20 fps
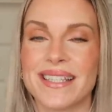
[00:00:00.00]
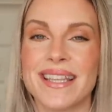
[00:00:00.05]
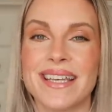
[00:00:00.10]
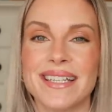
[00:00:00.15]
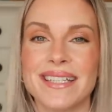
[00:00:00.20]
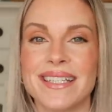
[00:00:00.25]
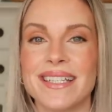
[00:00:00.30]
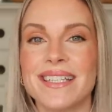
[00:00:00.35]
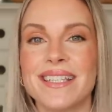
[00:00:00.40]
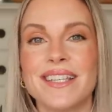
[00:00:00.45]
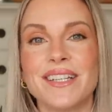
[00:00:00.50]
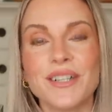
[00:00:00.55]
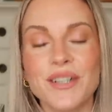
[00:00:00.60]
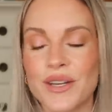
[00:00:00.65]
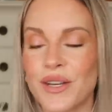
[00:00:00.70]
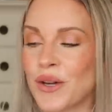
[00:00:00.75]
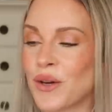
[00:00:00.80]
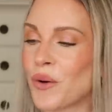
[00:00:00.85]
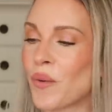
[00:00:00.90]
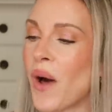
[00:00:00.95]
This is their
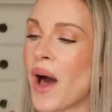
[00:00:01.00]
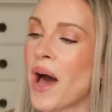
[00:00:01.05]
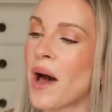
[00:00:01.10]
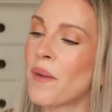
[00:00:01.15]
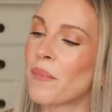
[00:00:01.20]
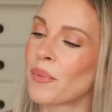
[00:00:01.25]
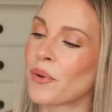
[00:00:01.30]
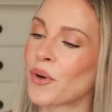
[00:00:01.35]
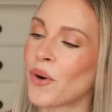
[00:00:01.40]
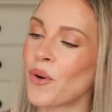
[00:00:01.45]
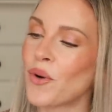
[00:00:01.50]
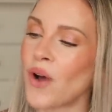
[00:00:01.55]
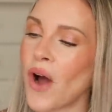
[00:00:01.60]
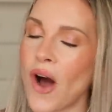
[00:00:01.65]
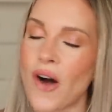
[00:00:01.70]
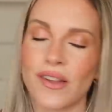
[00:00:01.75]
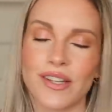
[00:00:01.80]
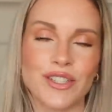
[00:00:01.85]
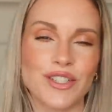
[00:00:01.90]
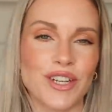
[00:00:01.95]
new Pro
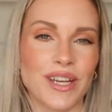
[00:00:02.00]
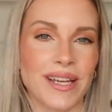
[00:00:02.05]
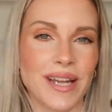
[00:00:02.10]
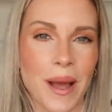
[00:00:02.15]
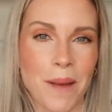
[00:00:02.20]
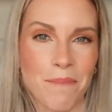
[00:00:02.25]
Collagen